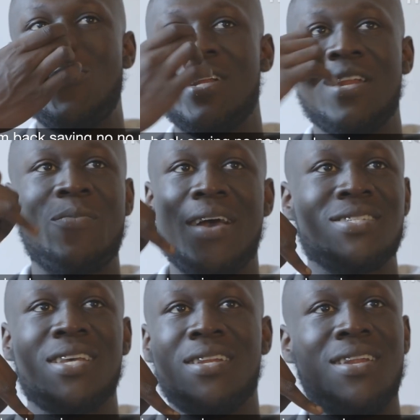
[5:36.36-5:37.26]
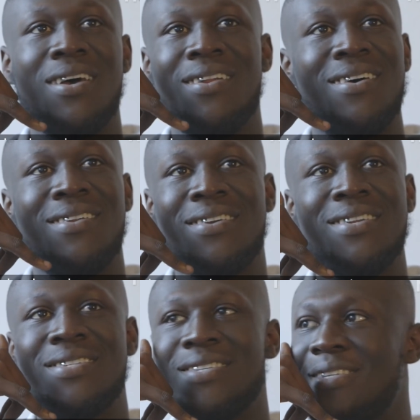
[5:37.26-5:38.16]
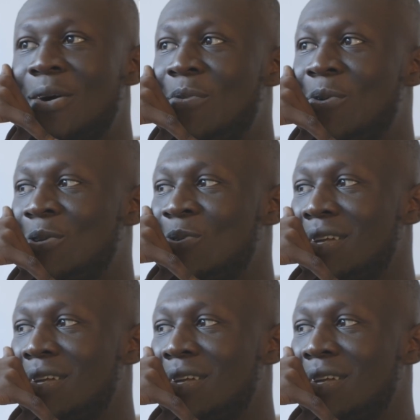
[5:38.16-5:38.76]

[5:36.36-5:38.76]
Calling them back saying, nah, nah, nah, you need to tell me which